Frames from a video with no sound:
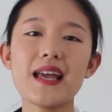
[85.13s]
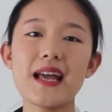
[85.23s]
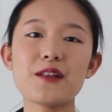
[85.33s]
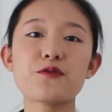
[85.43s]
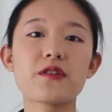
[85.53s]

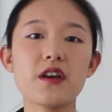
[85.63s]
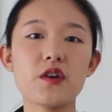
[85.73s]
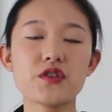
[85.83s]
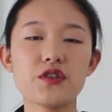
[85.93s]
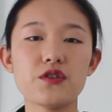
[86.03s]
And for
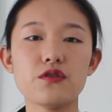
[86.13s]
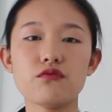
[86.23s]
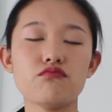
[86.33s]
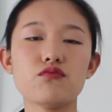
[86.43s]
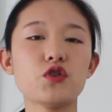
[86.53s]
those
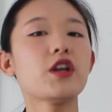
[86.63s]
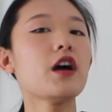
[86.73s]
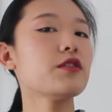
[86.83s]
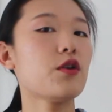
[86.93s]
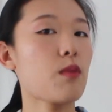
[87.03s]
who do
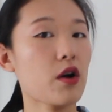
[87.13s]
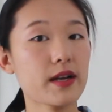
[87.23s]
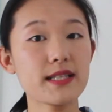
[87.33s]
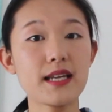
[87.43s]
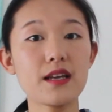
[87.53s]
not know
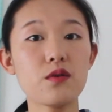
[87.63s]
marketing